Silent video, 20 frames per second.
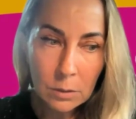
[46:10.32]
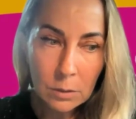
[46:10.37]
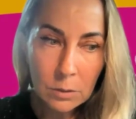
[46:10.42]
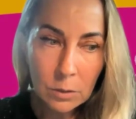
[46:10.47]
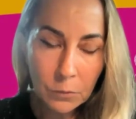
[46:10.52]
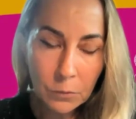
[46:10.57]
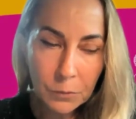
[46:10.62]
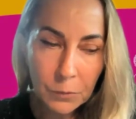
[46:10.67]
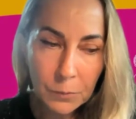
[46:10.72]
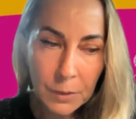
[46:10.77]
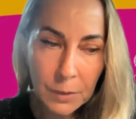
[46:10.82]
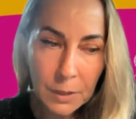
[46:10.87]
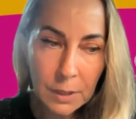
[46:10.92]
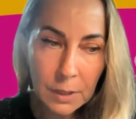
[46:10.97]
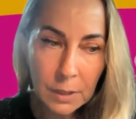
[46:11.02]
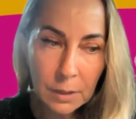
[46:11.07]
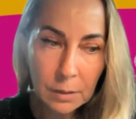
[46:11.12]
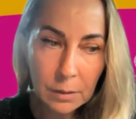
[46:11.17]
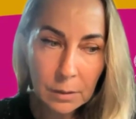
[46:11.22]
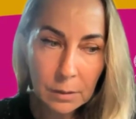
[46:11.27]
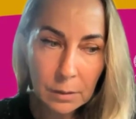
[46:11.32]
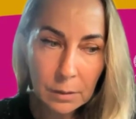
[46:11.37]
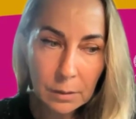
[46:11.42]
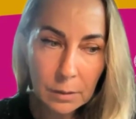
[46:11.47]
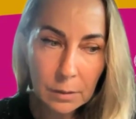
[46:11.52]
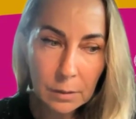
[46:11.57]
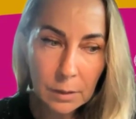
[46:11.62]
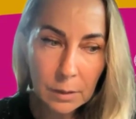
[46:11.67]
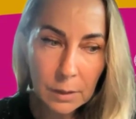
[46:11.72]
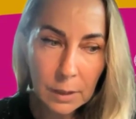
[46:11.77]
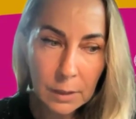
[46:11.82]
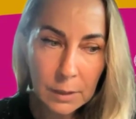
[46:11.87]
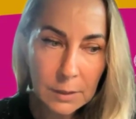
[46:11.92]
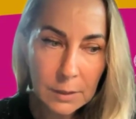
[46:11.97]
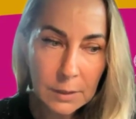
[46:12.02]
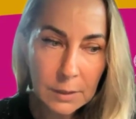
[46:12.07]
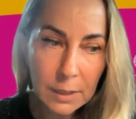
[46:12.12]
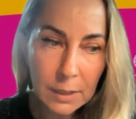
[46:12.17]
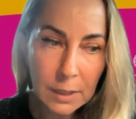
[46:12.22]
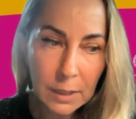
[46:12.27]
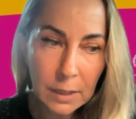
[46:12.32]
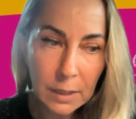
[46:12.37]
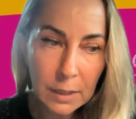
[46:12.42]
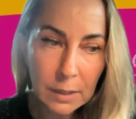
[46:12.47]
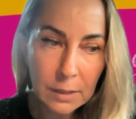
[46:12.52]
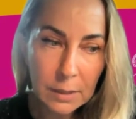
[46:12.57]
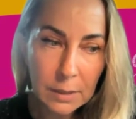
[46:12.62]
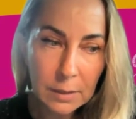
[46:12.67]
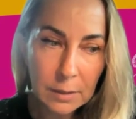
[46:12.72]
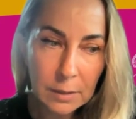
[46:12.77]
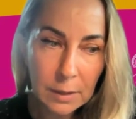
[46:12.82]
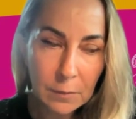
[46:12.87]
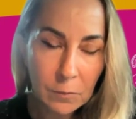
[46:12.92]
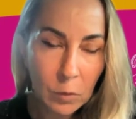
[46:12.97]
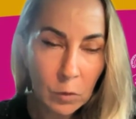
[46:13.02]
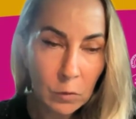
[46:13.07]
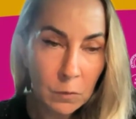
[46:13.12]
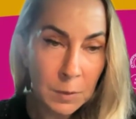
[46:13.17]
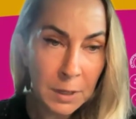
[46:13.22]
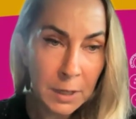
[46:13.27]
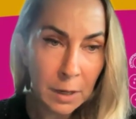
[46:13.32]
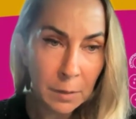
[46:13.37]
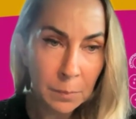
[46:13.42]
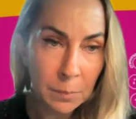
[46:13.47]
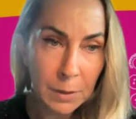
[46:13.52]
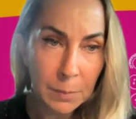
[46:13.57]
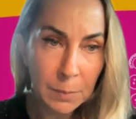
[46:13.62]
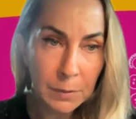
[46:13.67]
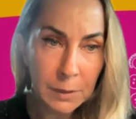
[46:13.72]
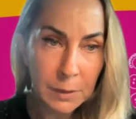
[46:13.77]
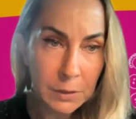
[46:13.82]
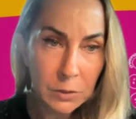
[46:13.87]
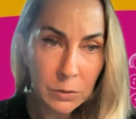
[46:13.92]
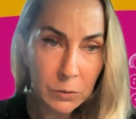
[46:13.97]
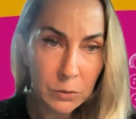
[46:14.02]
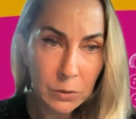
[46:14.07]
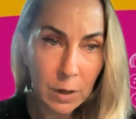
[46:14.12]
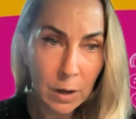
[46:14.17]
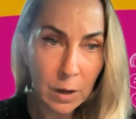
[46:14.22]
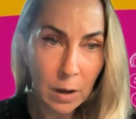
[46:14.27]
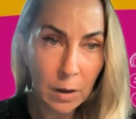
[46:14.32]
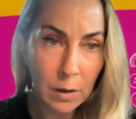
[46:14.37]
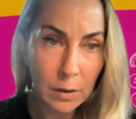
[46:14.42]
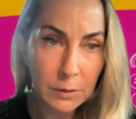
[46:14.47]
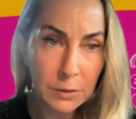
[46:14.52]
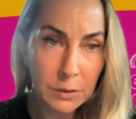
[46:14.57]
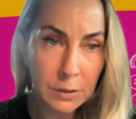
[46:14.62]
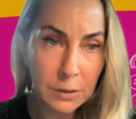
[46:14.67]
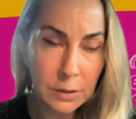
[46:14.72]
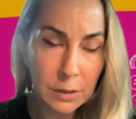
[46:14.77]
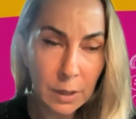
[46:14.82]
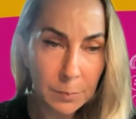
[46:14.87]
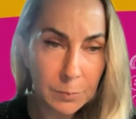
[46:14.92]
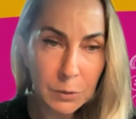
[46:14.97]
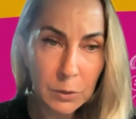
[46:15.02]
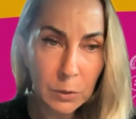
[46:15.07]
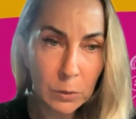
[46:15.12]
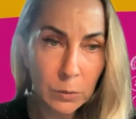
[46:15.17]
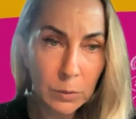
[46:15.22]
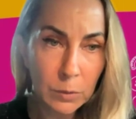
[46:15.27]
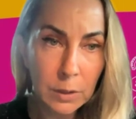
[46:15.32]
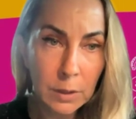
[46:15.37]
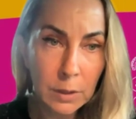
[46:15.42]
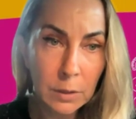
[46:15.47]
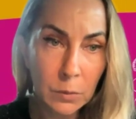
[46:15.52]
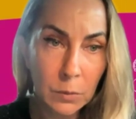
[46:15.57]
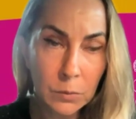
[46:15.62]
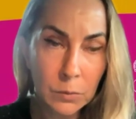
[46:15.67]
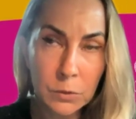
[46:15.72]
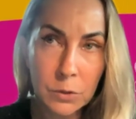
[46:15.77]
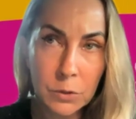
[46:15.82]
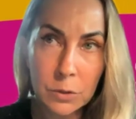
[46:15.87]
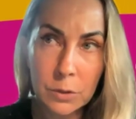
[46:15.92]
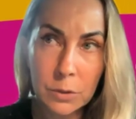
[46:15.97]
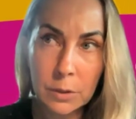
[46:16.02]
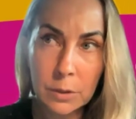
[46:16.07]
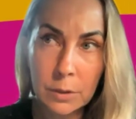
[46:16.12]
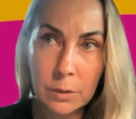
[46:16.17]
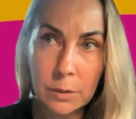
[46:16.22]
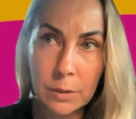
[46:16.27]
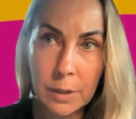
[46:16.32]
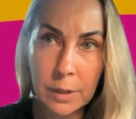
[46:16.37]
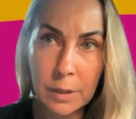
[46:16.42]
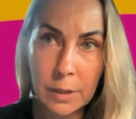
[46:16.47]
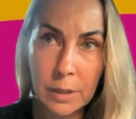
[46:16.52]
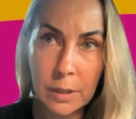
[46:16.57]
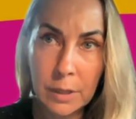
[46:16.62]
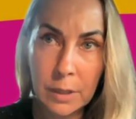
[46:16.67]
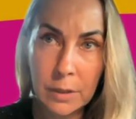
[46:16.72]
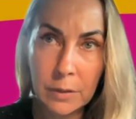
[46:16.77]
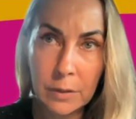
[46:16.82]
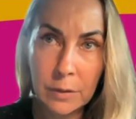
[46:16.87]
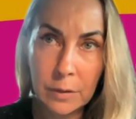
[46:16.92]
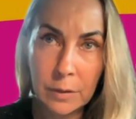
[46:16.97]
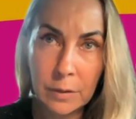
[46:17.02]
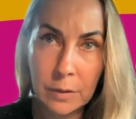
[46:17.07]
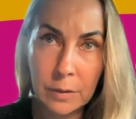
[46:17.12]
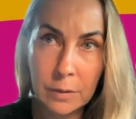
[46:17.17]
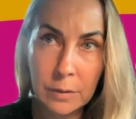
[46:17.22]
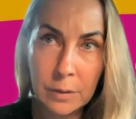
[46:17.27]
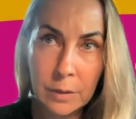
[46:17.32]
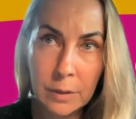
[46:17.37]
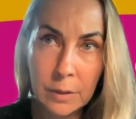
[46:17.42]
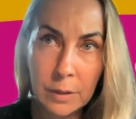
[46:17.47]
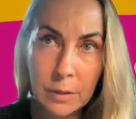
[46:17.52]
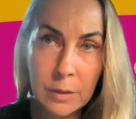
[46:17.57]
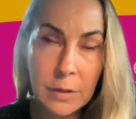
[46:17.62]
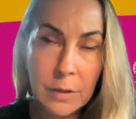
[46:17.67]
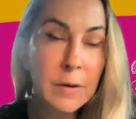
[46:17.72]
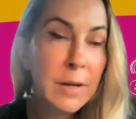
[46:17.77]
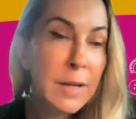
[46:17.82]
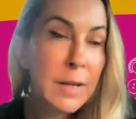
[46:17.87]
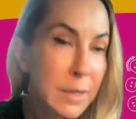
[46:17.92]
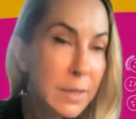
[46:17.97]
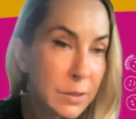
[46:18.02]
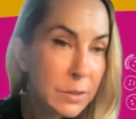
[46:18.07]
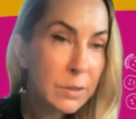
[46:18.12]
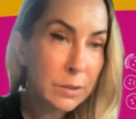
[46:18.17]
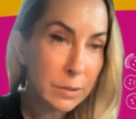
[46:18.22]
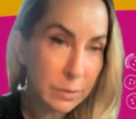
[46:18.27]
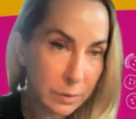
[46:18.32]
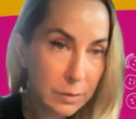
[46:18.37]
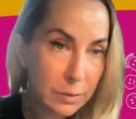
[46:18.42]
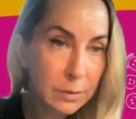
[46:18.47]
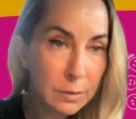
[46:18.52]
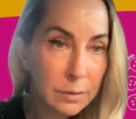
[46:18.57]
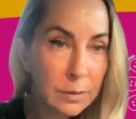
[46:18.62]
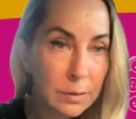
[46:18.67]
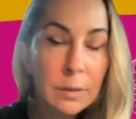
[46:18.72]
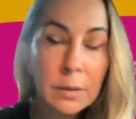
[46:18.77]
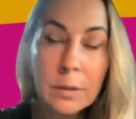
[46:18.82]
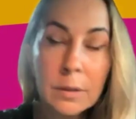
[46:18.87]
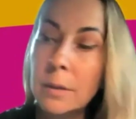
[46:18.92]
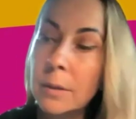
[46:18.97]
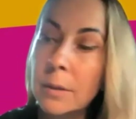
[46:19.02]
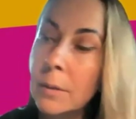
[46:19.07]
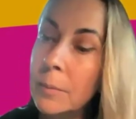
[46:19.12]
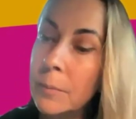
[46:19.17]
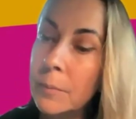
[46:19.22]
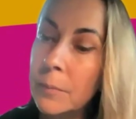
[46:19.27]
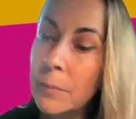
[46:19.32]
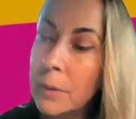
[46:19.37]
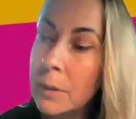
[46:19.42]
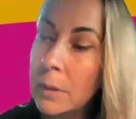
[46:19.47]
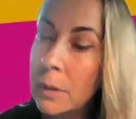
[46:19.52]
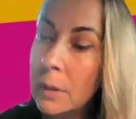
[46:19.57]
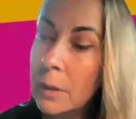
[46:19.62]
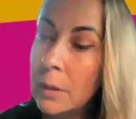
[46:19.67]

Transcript: So for me, an understanding that involving young people is not hard, absolutely not. I think there is will